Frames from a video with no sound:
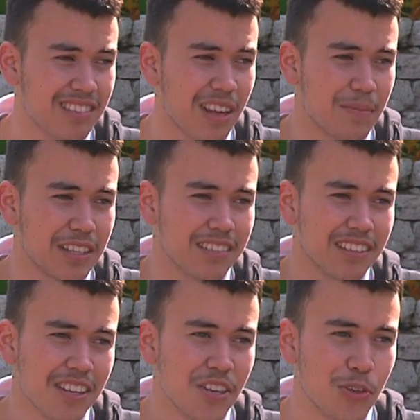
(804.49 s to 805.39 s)
I mean,
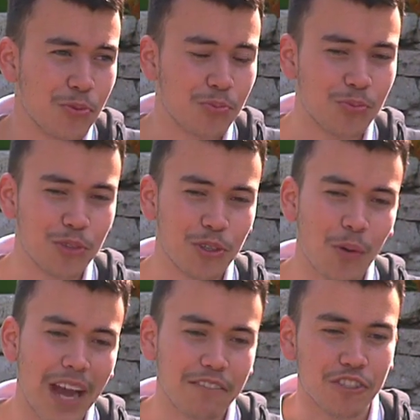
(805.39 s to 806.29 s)
you
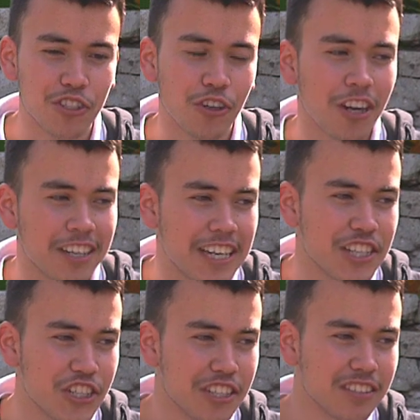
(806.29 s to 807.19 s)
don't have to turn on an
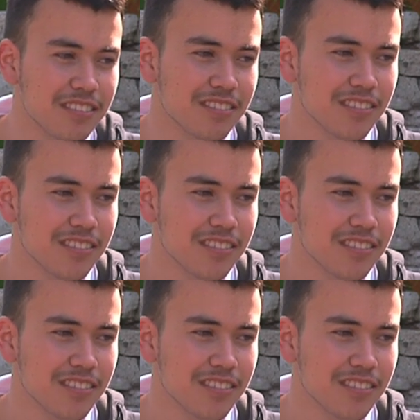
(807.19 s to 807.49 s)
engine,